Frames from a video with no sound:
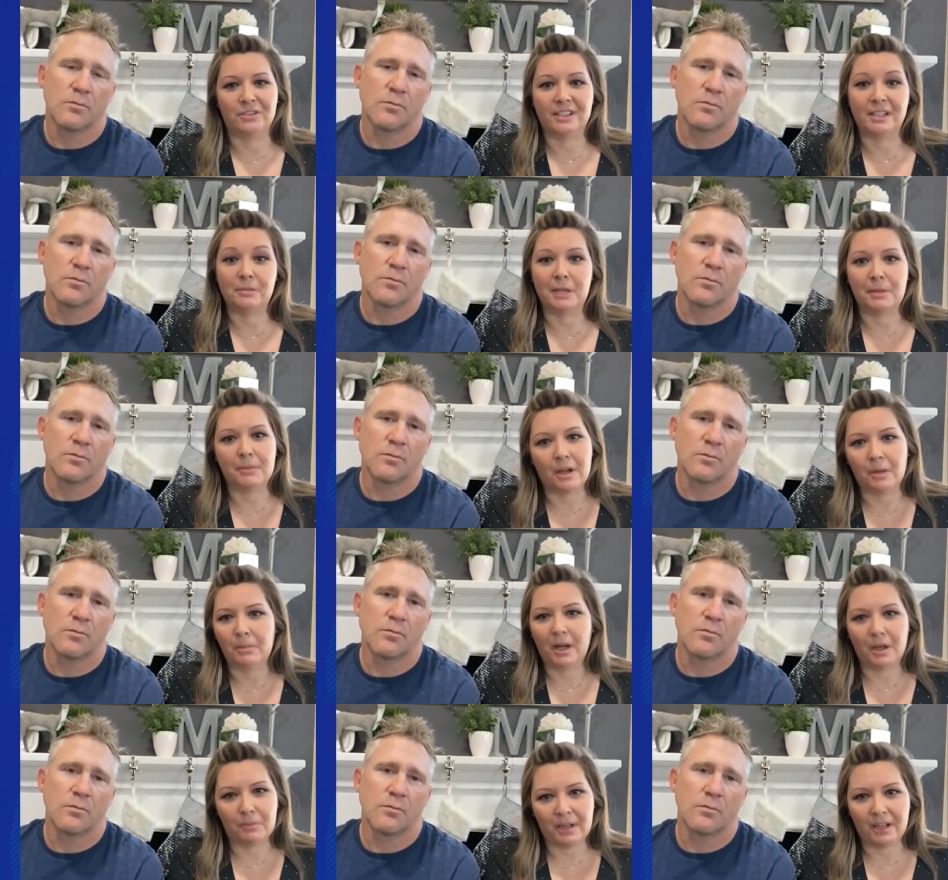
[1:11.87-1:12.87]
Speaker 1: see me, mom,
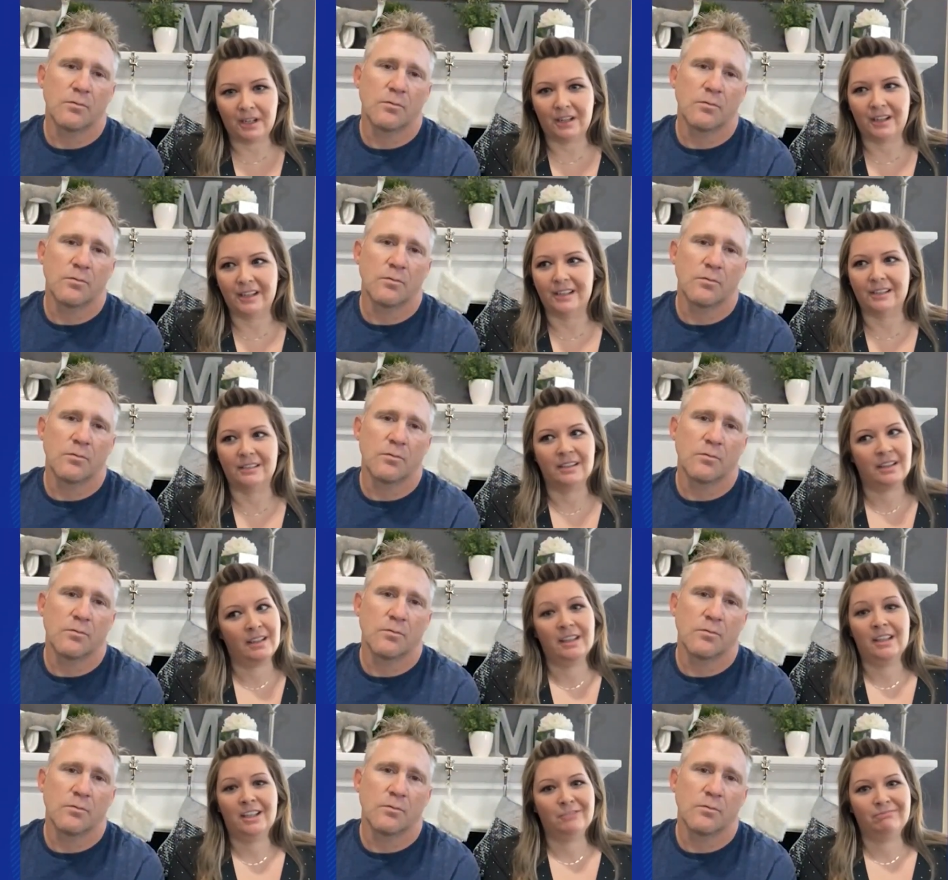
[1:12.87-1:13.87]
papa, and
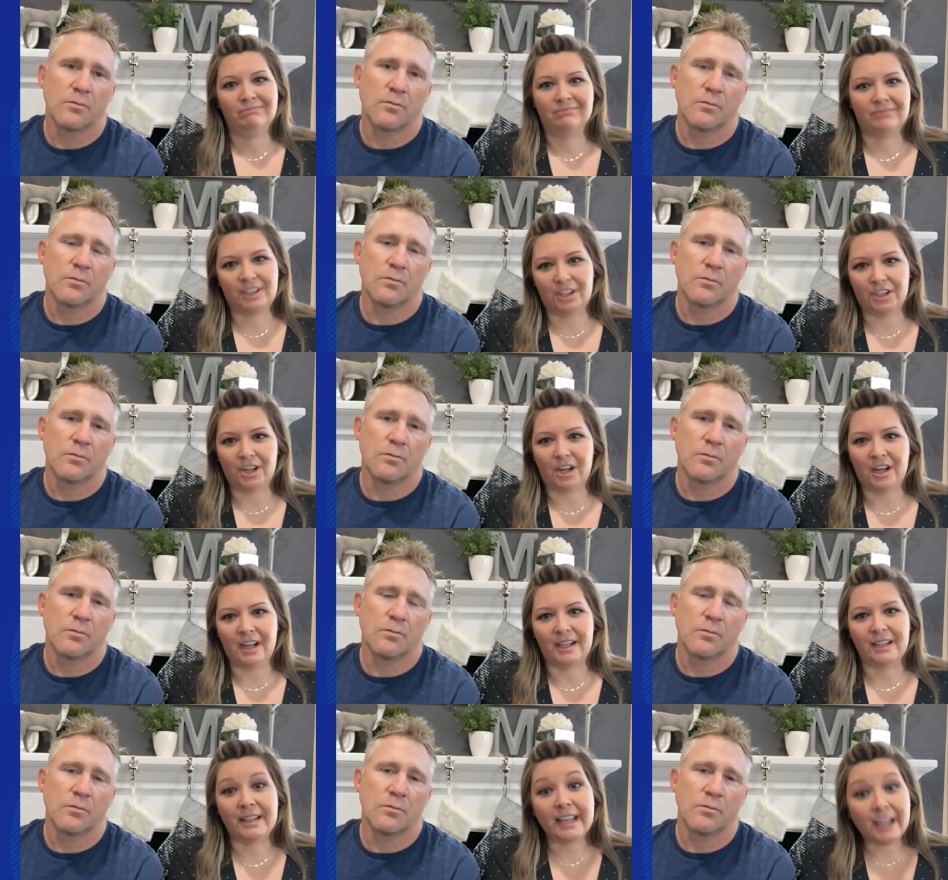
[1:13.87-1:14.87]
they're
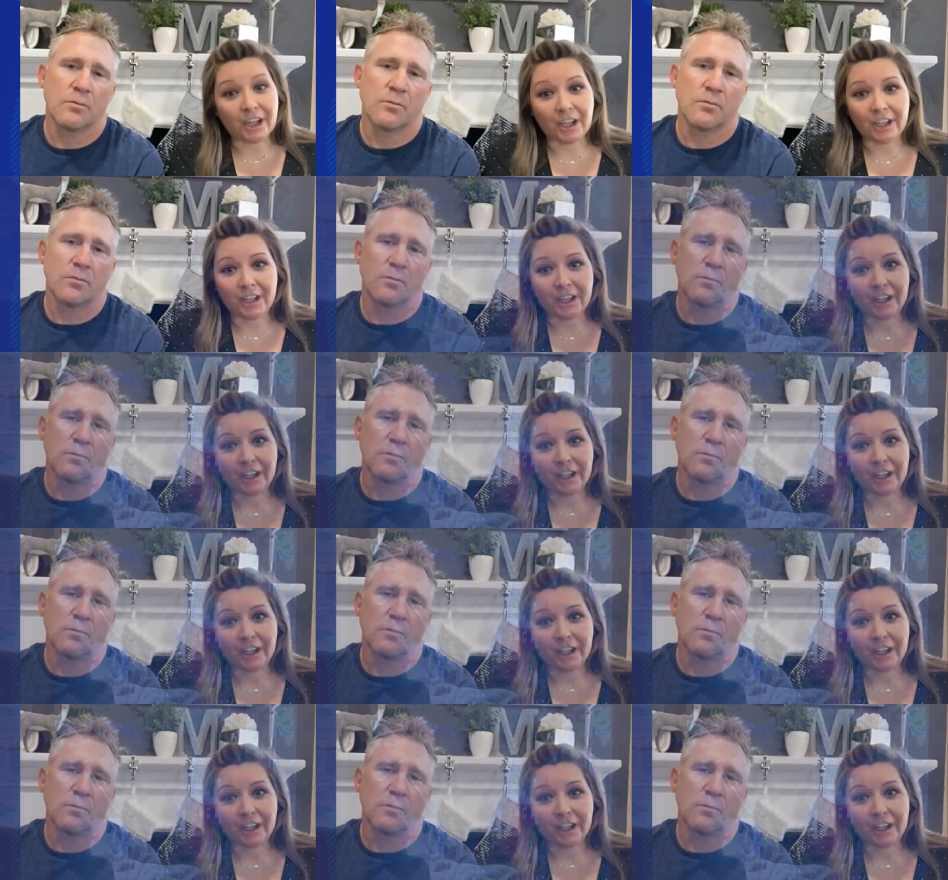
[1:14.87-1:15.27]
not there.